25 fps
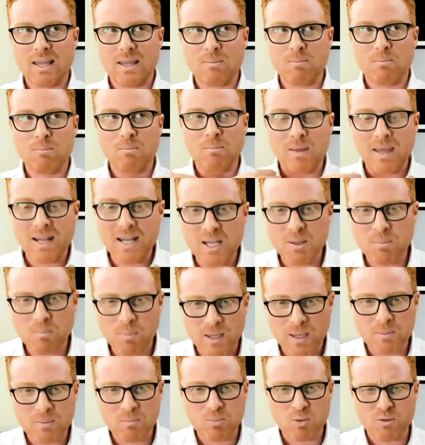many
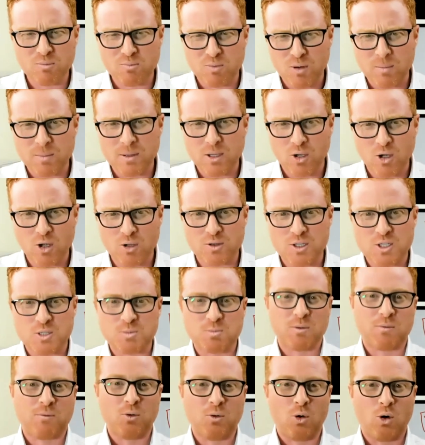people have probably heard this
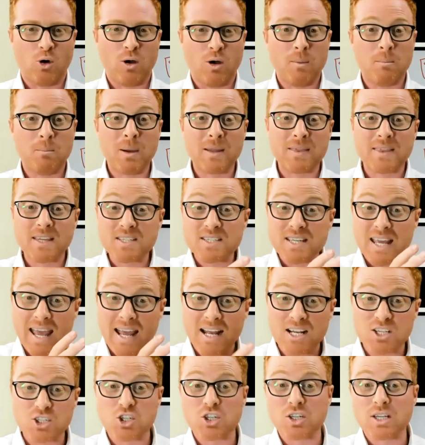before, but this
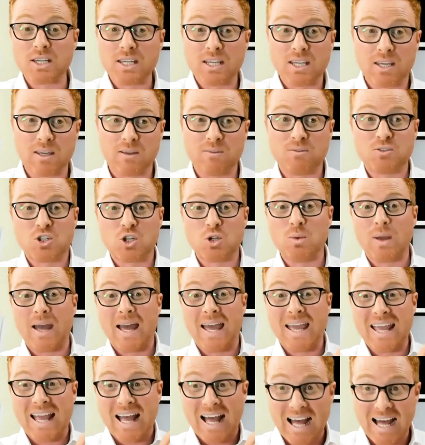actually gives you
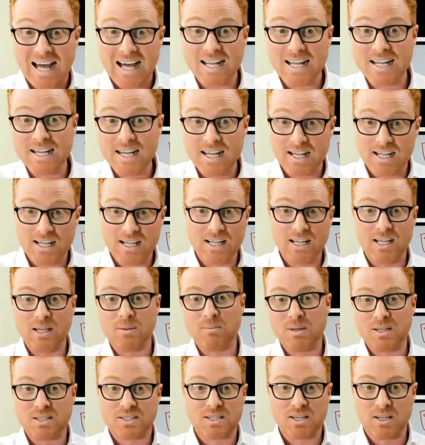an
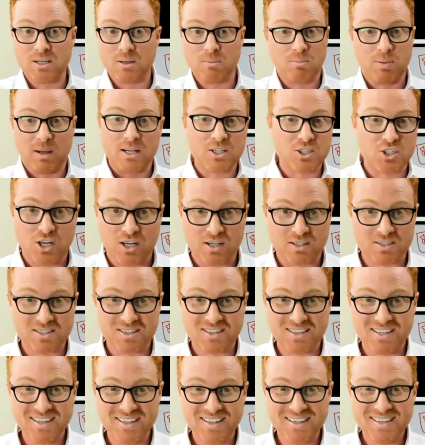unlimited budget.
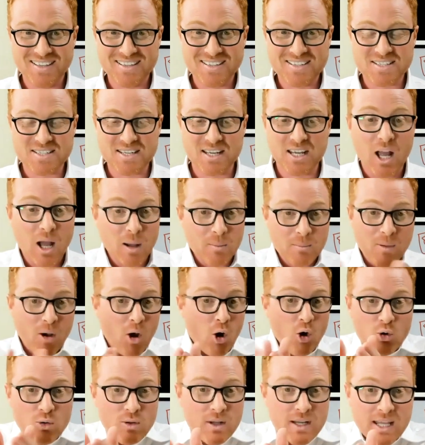See, I'm
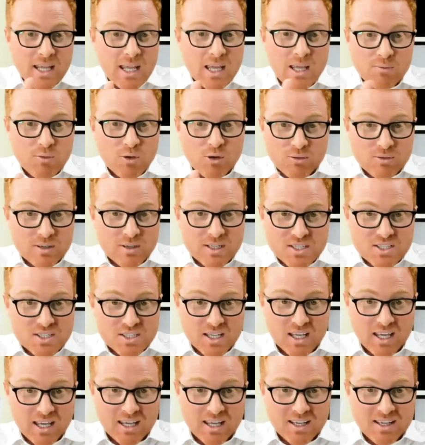only ever
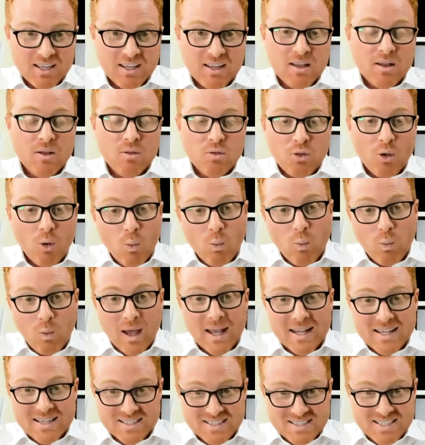risking the
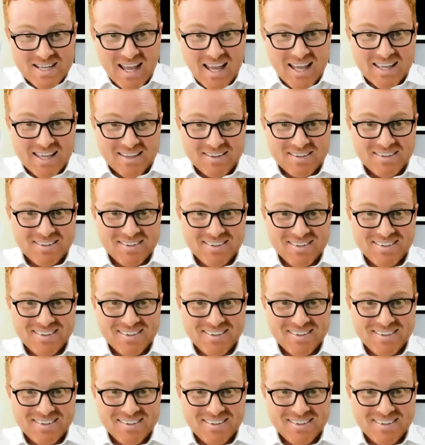one day.